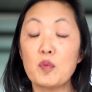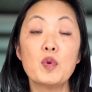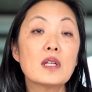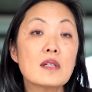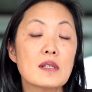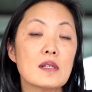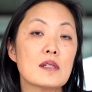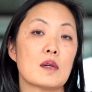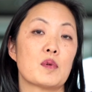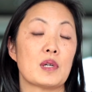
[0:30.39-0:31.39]
the
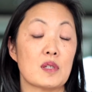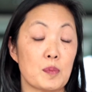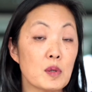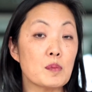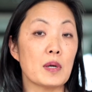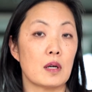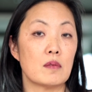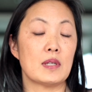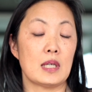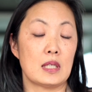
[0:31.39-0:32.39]
weaknesses that were exposed by
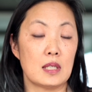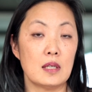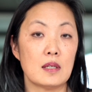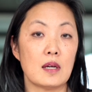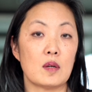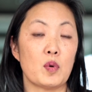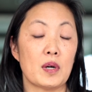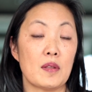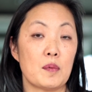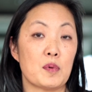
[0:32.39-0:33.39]
COVID-19 and
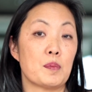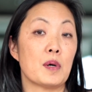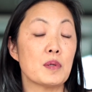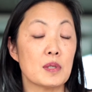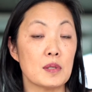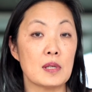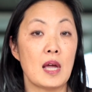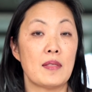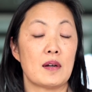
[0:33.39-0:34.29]
what are the proposals